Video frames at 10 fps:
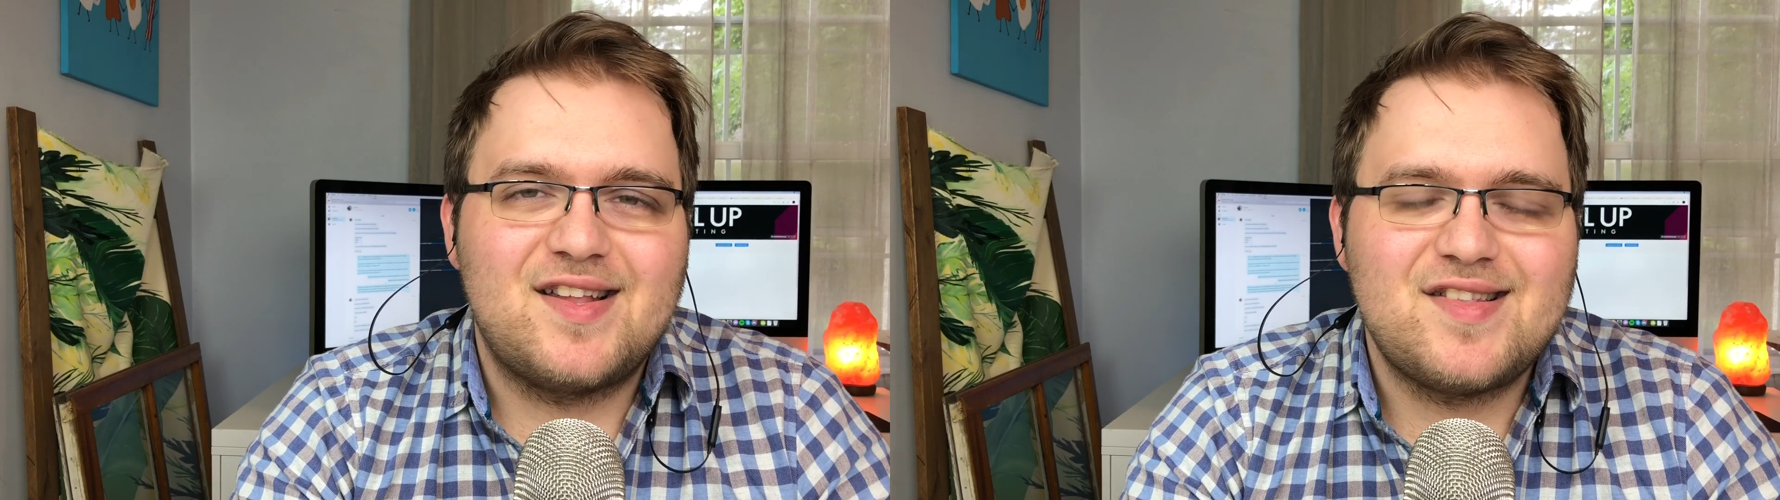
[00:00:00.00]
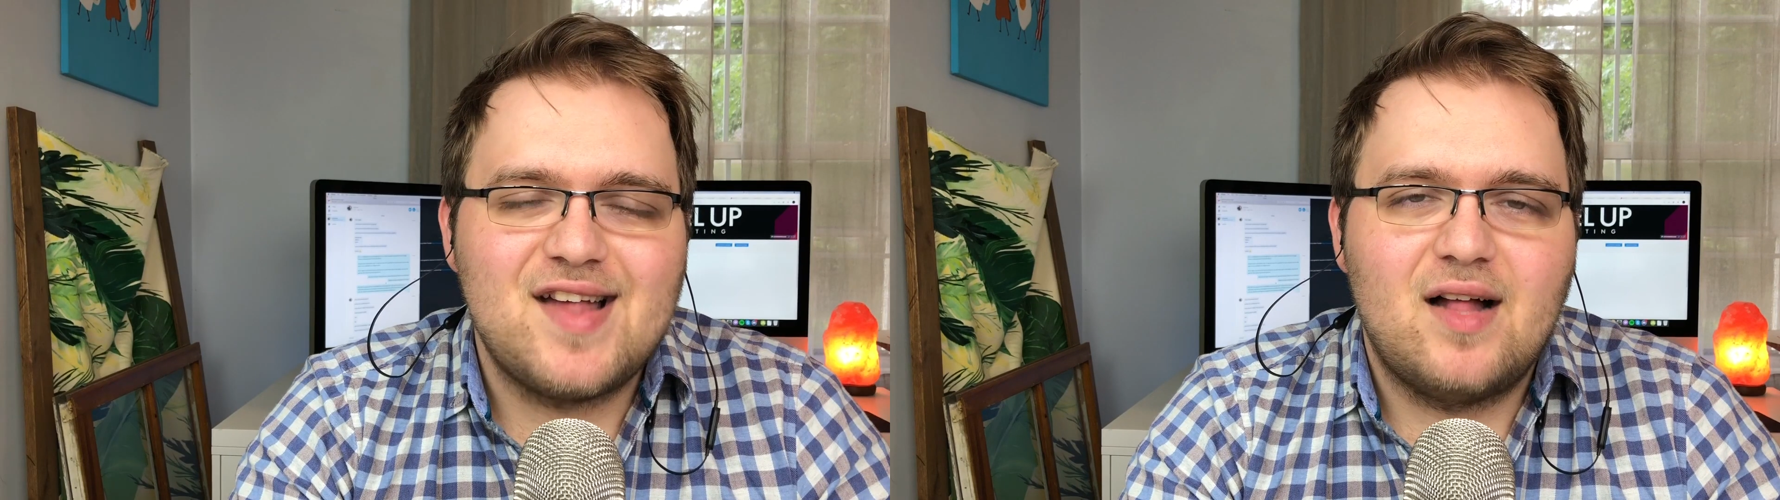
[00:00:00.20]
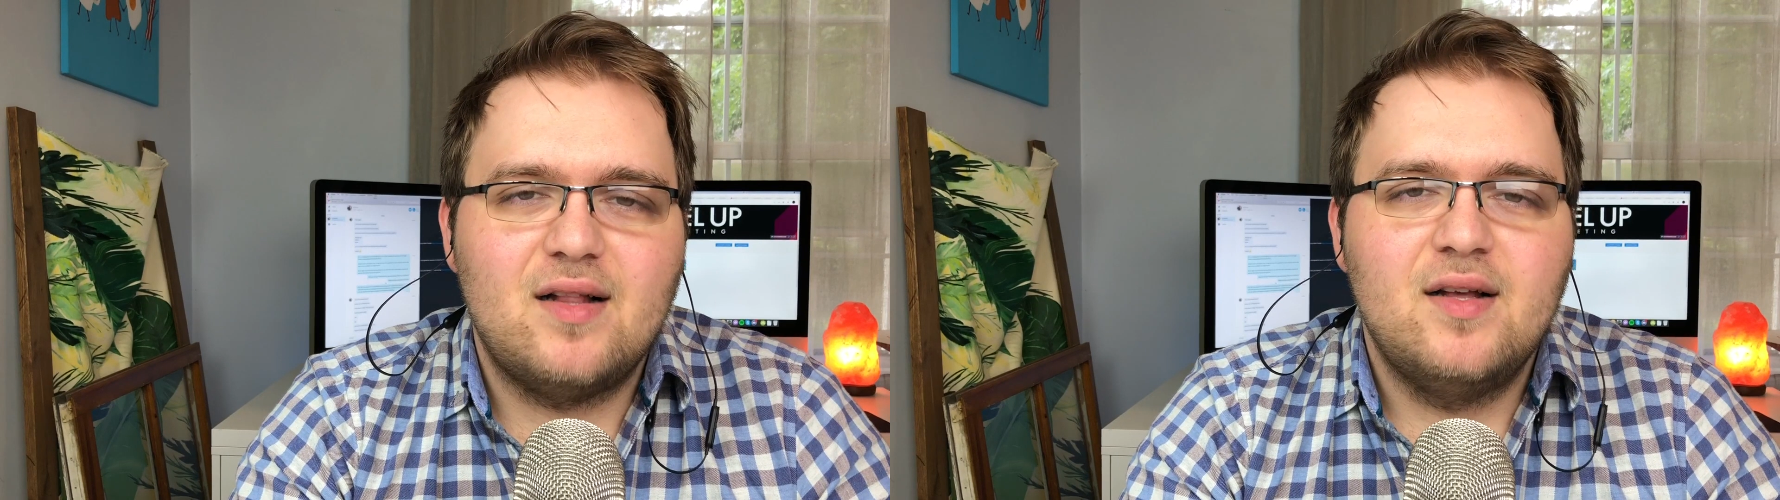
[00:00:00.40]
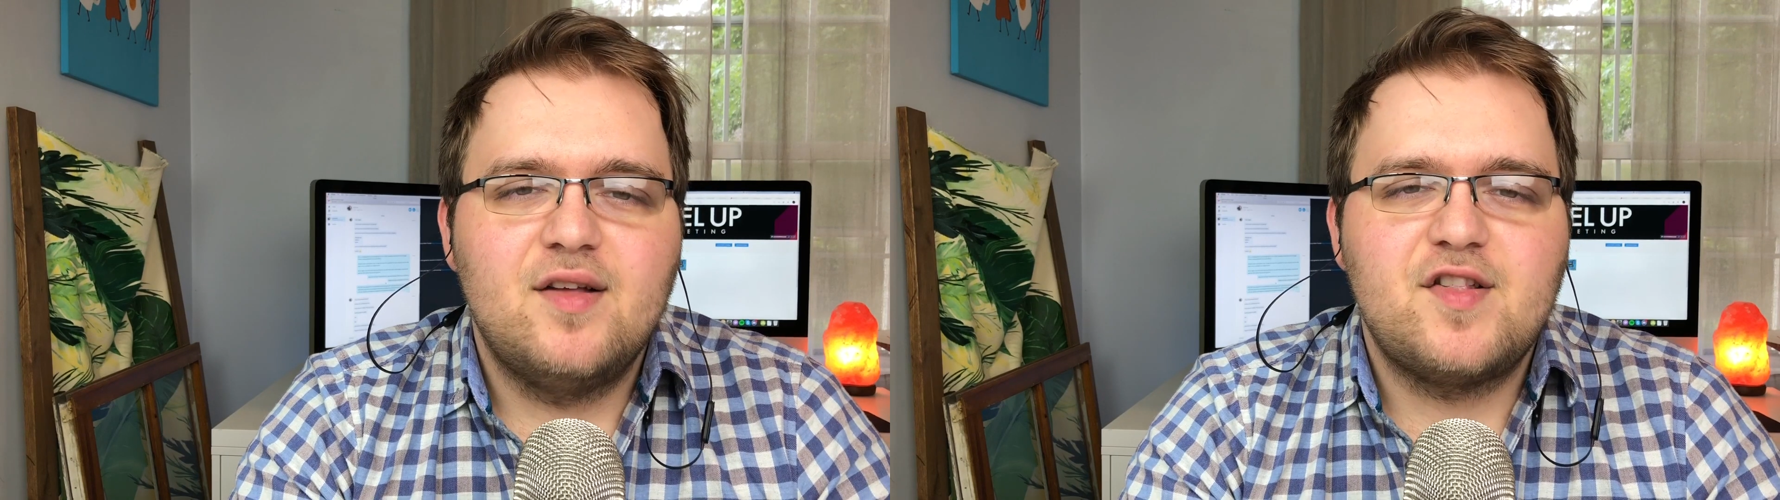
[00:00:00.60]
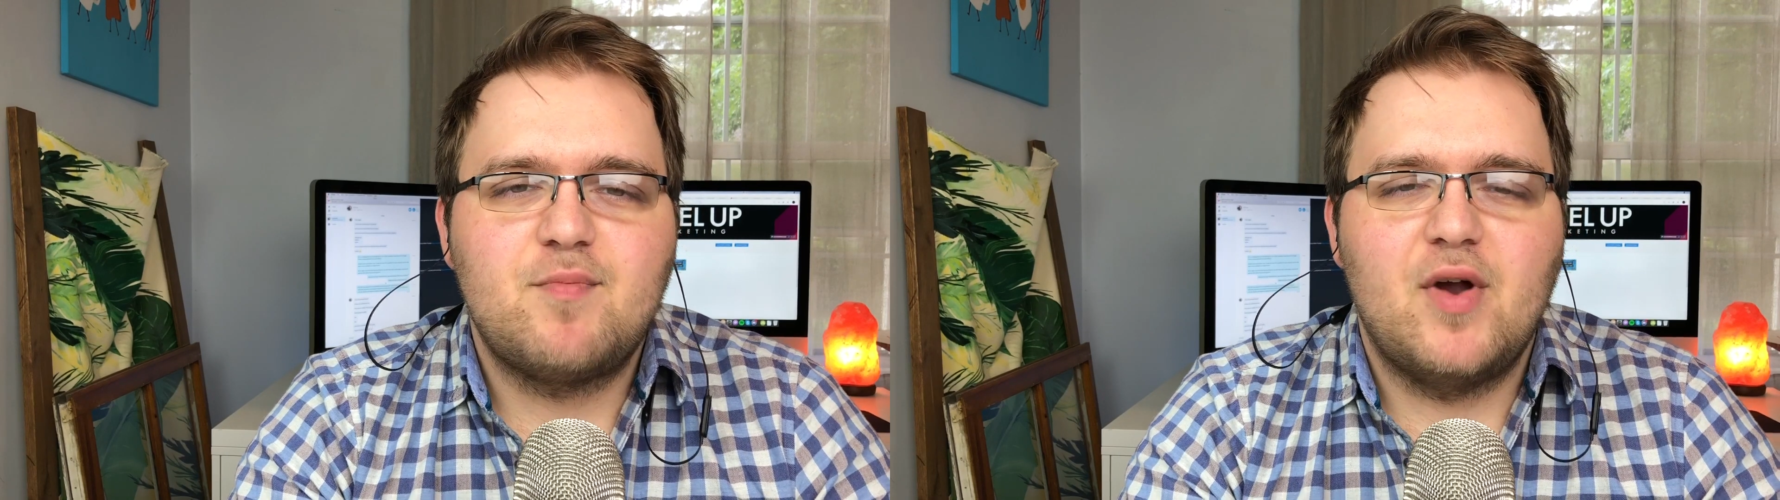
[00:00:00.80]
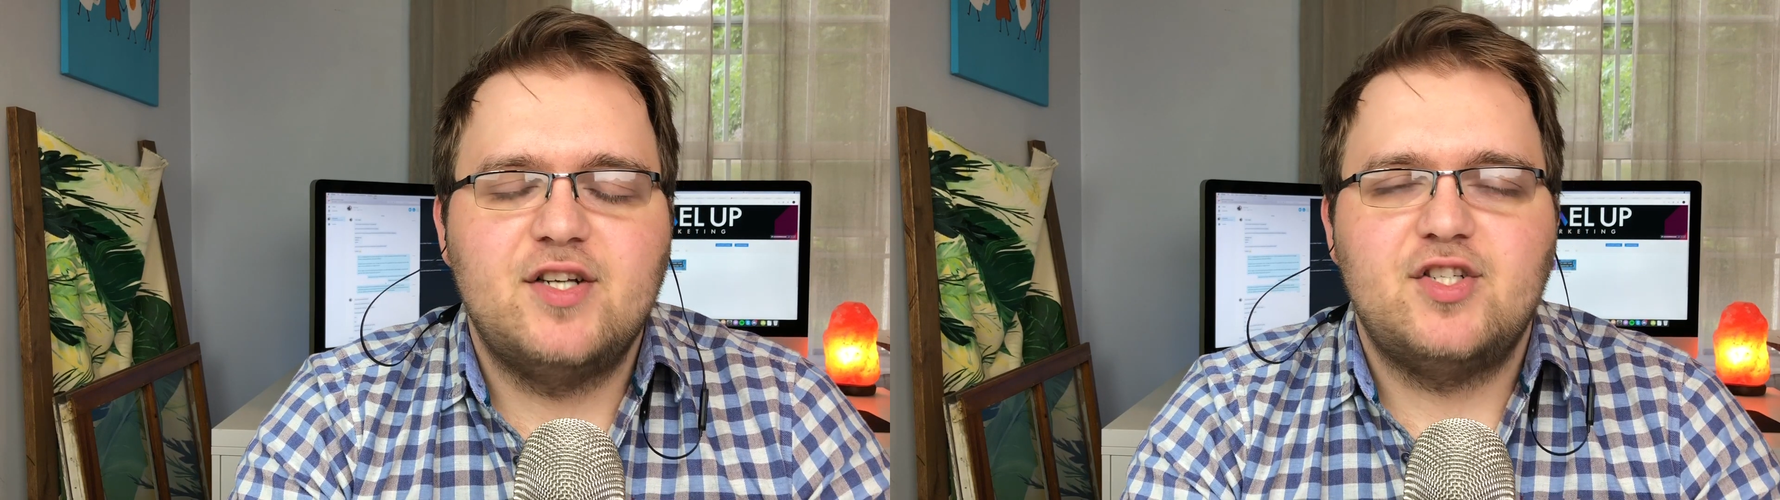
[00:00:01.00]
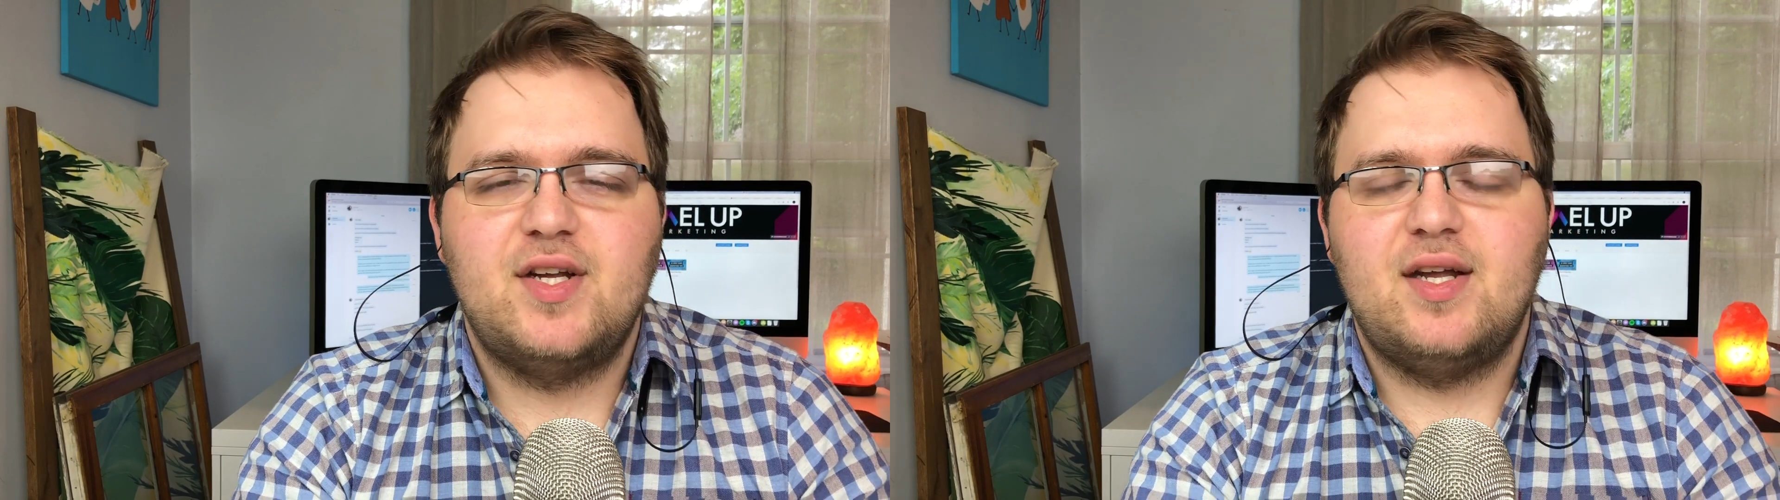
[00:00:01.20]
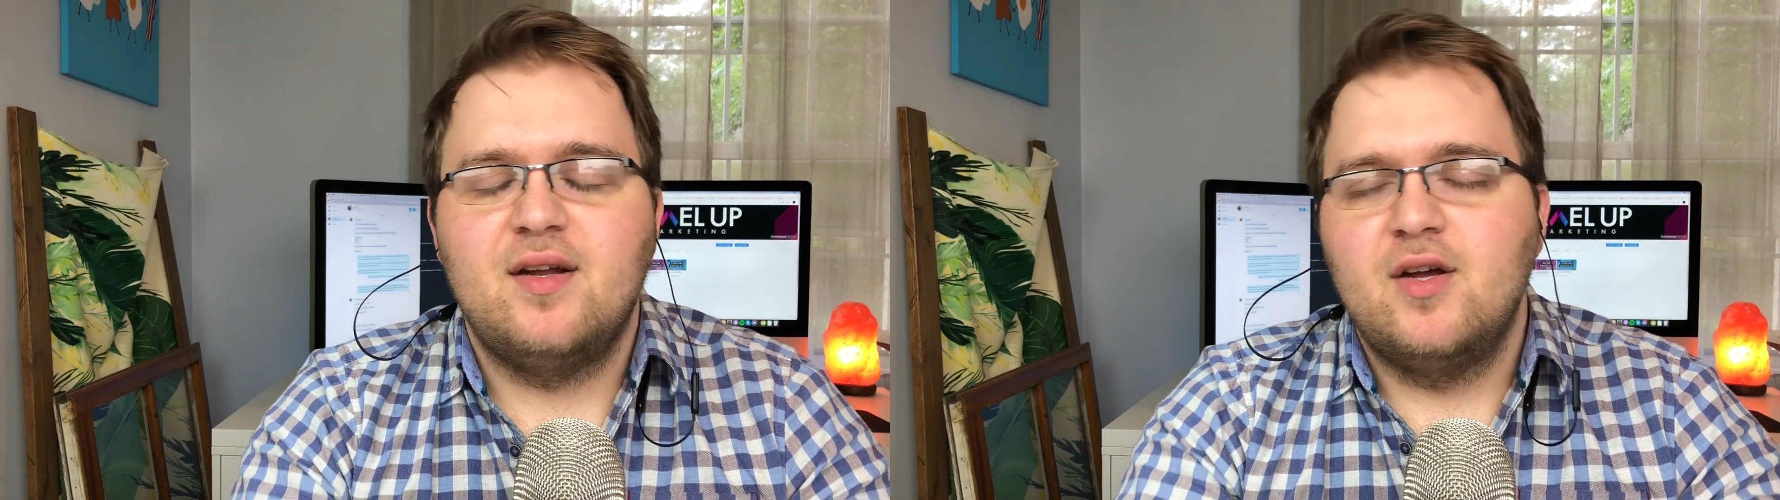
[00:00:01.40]
Excel
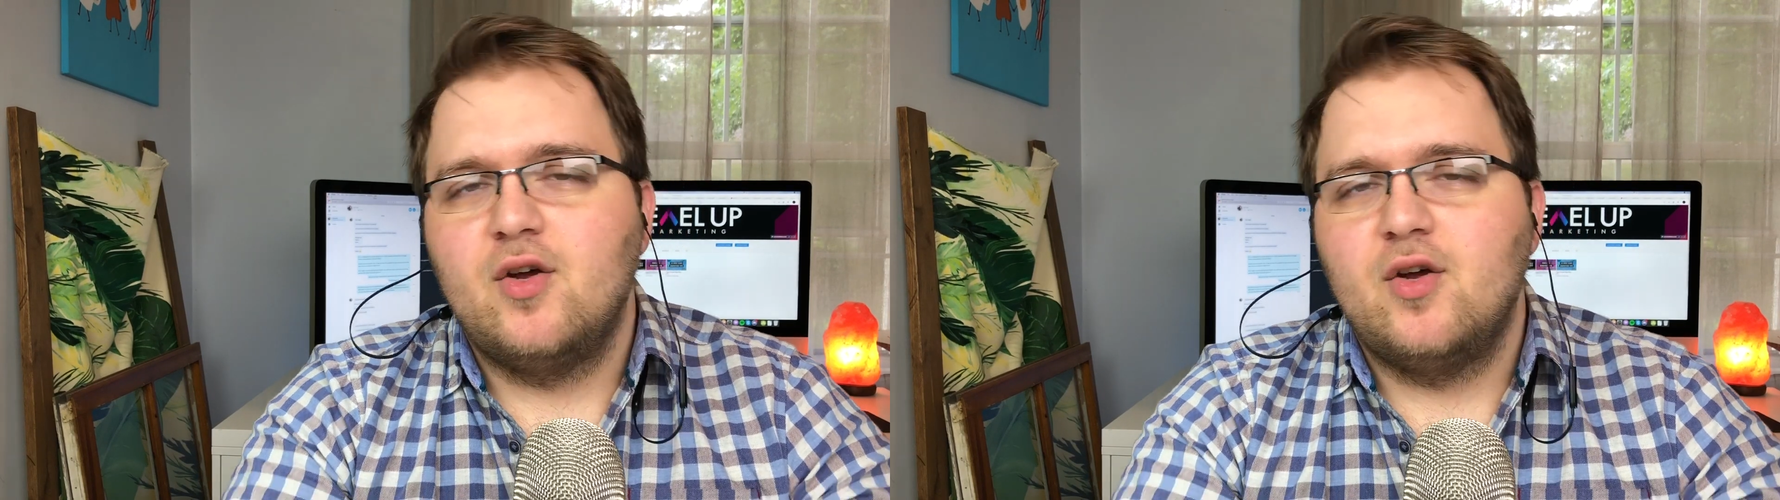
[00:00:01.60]
spreadsheet.